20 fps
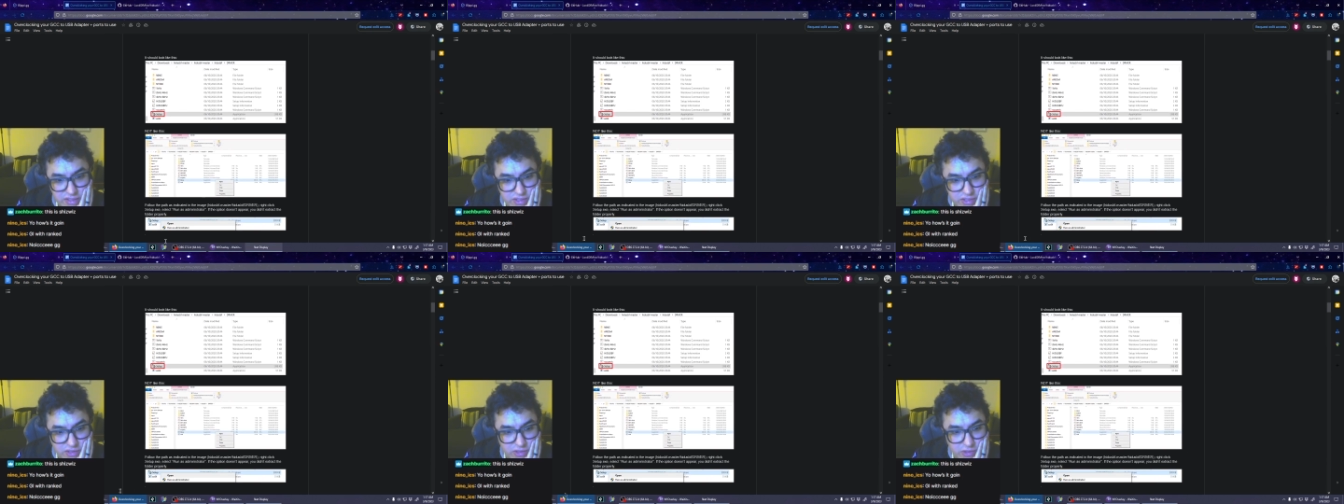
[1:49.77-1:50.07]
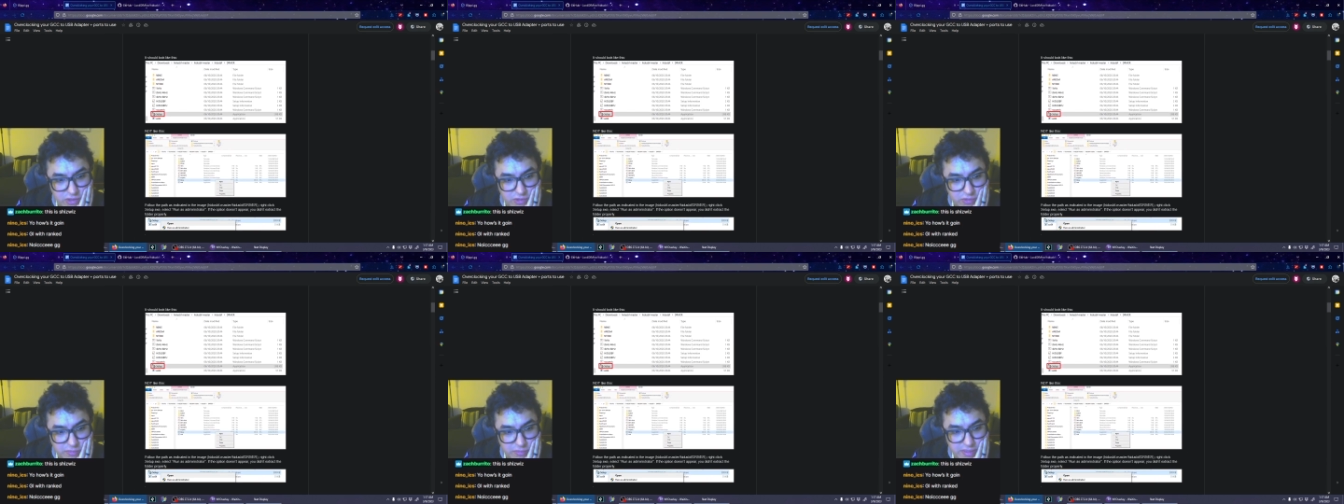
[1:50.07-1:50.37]

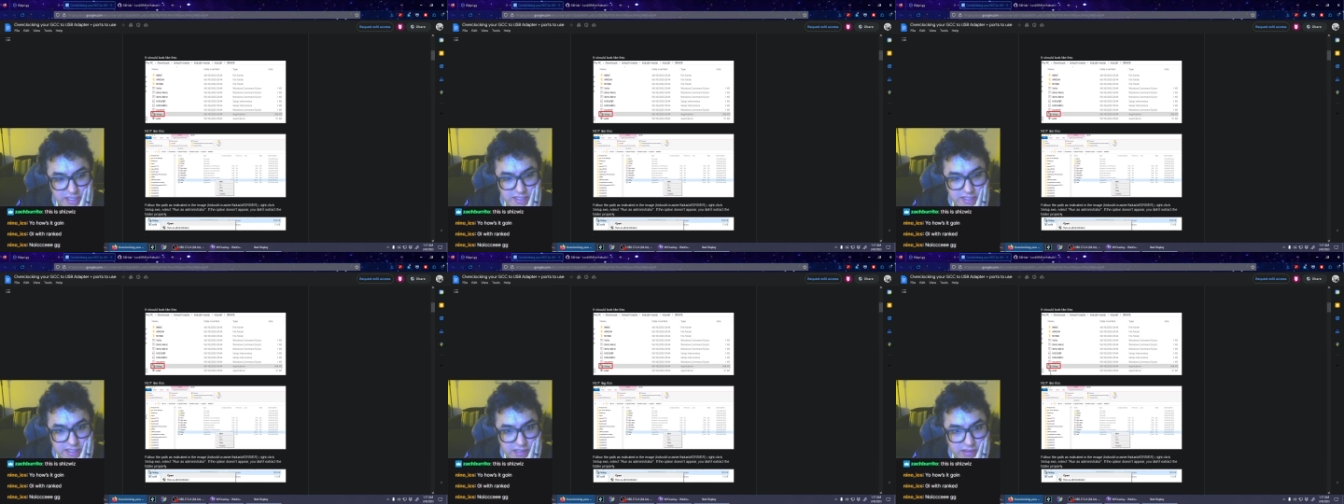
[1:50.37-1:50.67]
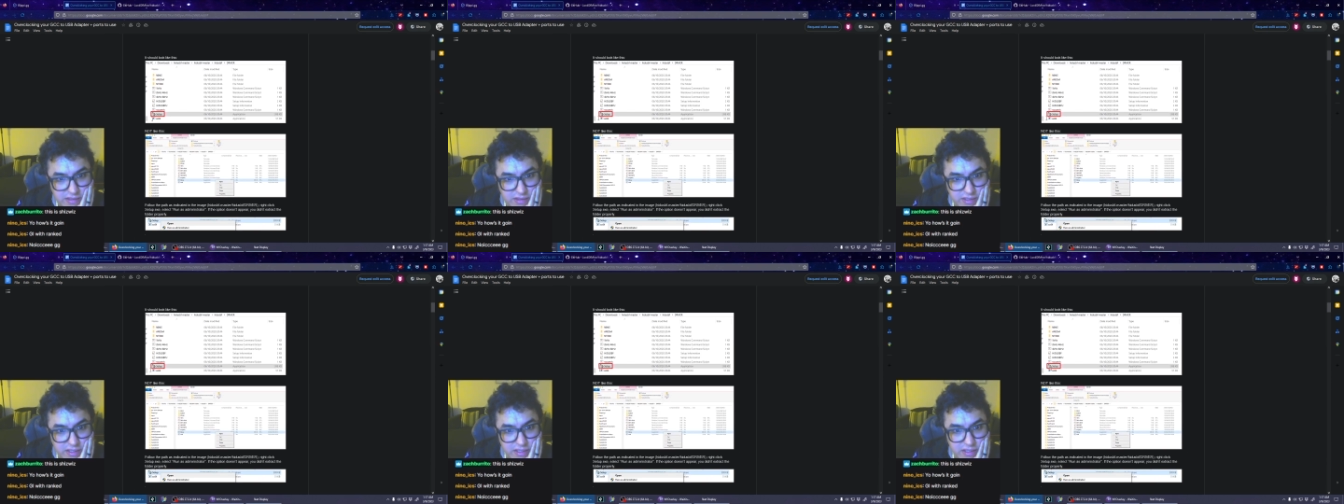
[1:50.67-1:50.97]
So
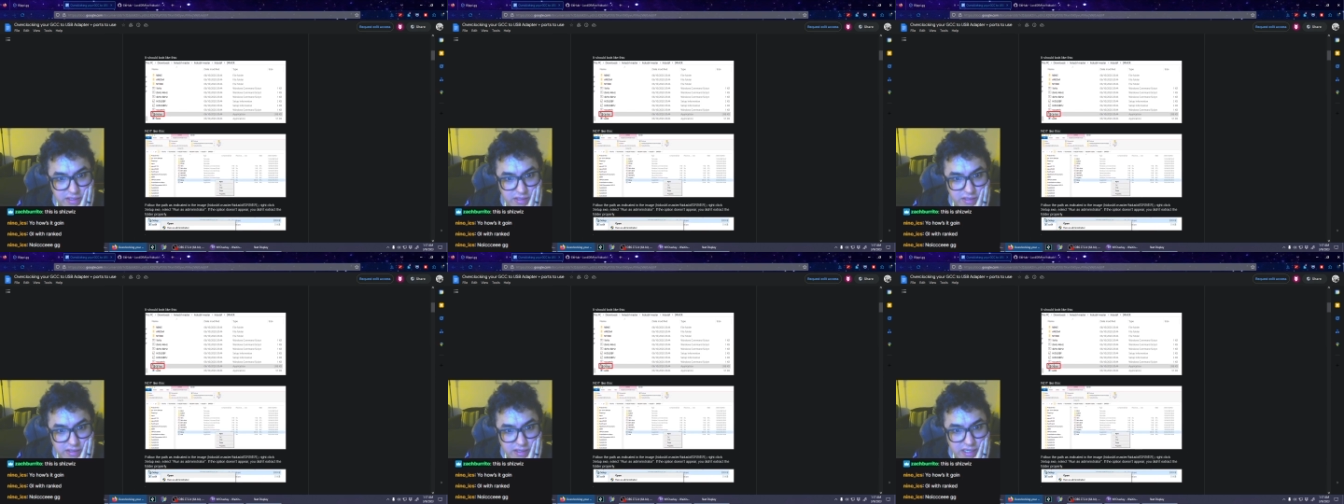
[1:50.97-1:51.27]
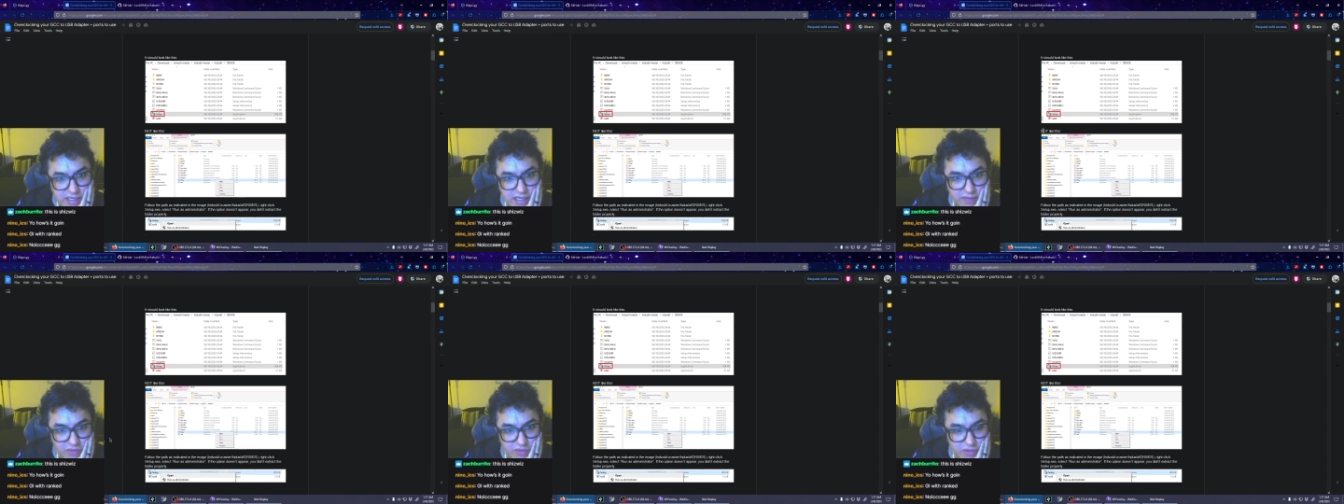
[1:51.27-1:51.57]
basically,
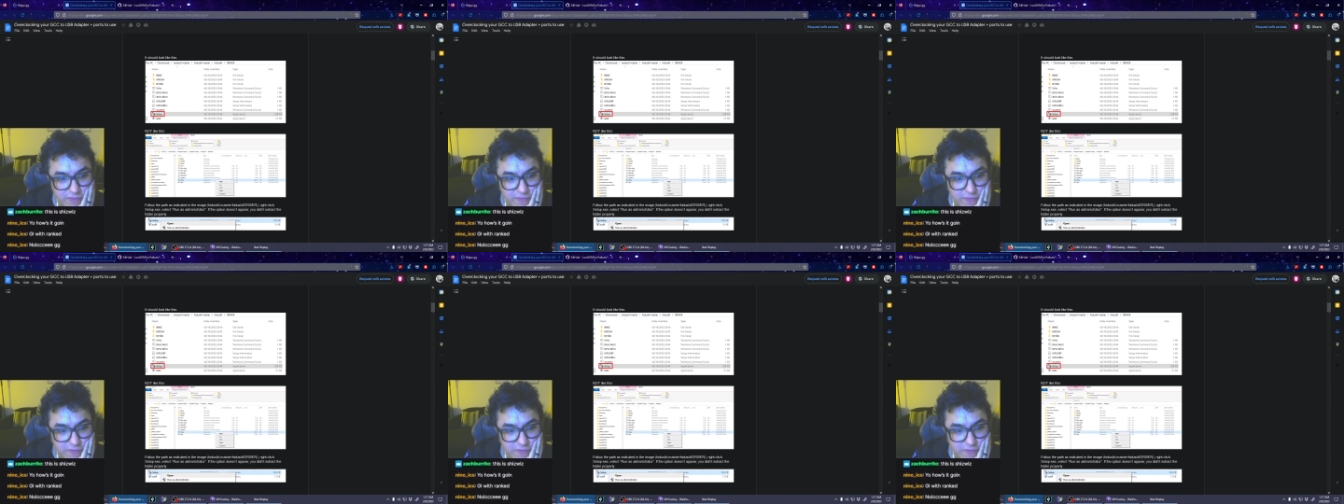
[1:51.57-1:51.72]
have the